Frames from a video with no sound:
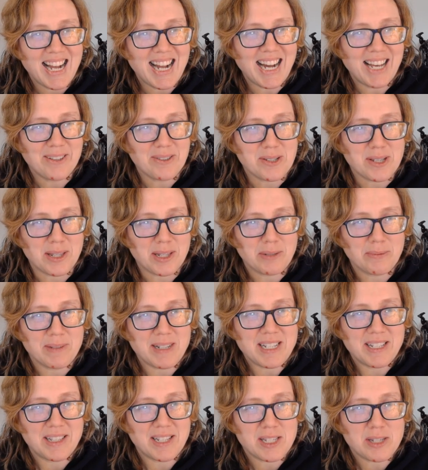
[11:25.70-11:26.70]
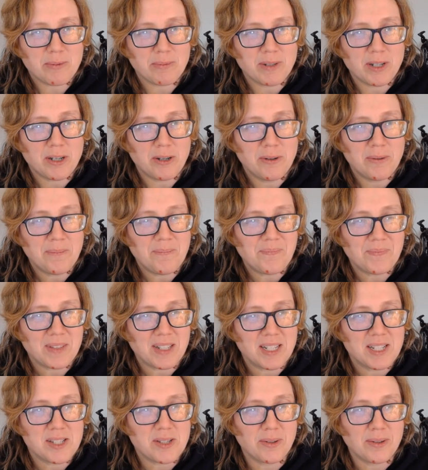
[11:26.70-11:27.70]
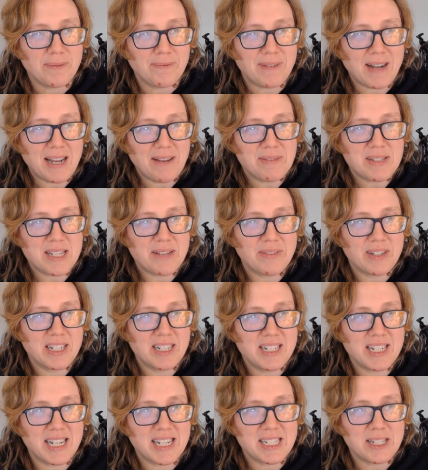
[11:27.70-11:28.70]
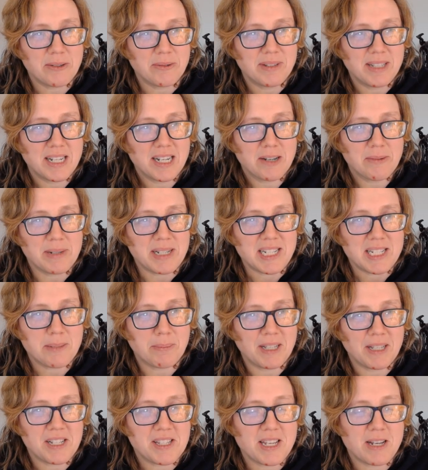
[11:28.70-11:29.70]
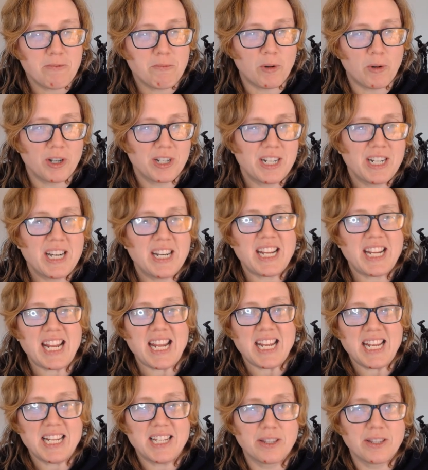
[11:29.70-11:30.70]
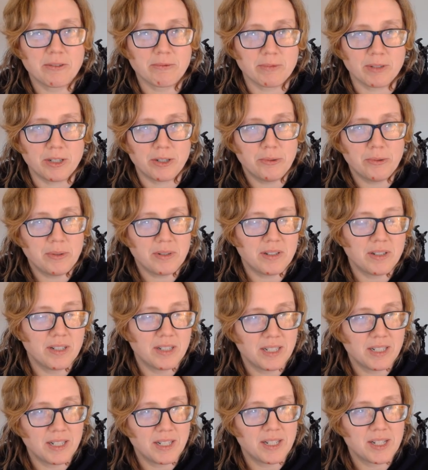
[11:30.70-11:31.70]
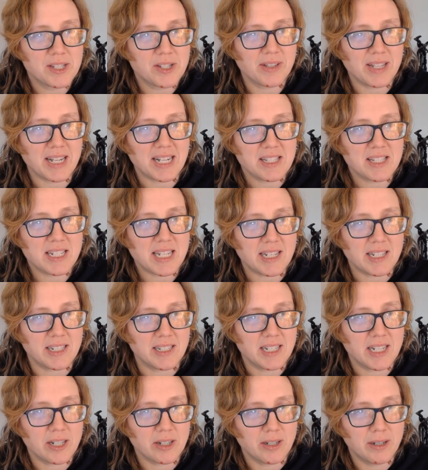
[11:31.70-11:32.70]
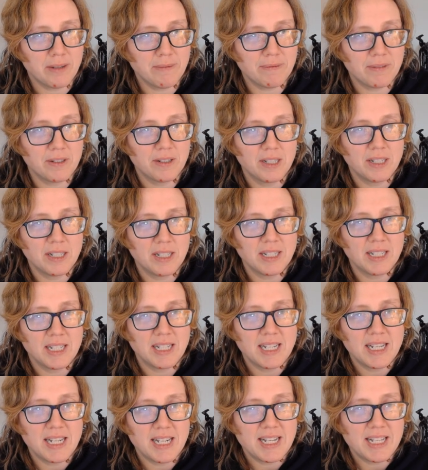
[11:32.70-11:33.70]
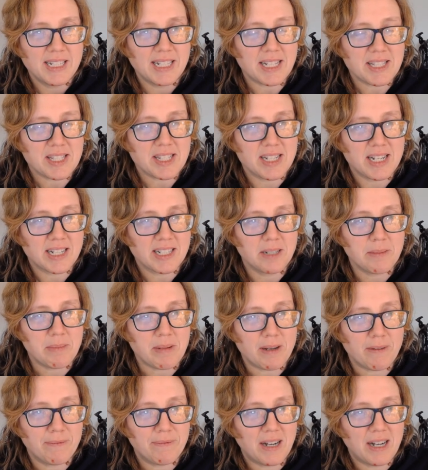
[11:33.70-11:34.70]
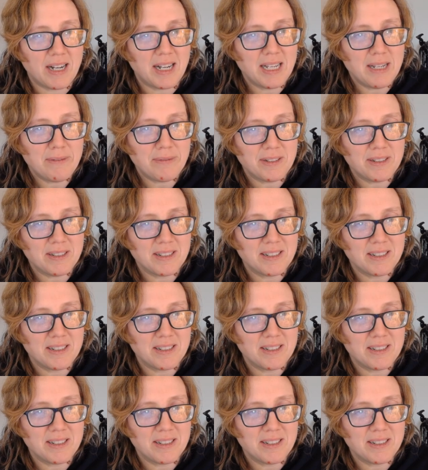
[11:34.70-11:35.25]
There's a 3 in this row. So the 5, 7, and 9 go there. We need to place a 1 and an 8 in the row. So that's taken care of. That's not going to be a 5.